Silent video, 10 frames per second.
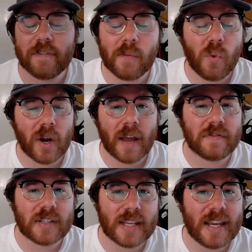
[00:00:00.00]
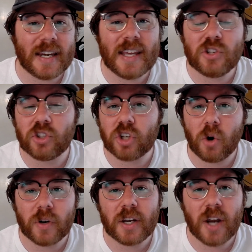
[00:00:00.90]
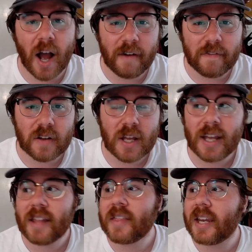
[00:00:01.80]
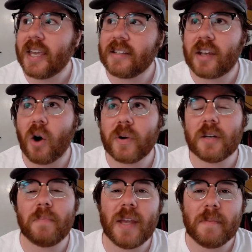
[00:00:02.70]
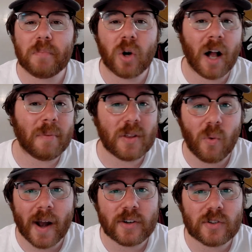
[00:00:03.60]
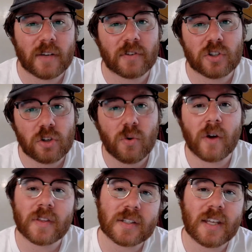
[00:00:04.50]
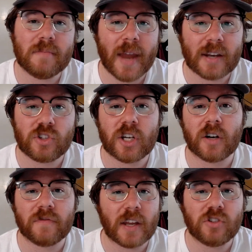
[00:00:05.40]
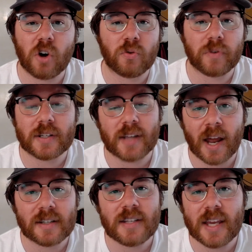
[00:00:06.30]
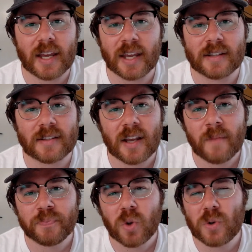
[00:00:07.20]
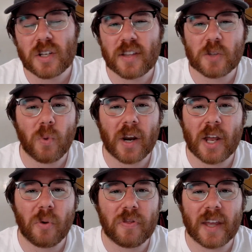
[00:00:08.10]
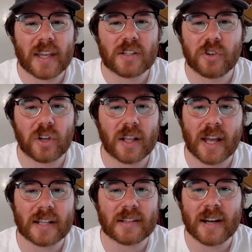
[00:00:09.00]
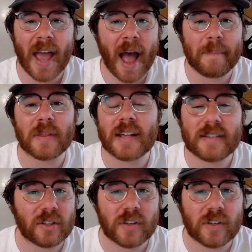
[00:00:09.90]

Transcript: from what I've seen, he's shown enough that he's going to be probably the wide receiver two on this team next year if they don't re sign Tee Higgins, which at this point I don't think is looking like it's going to happen. They still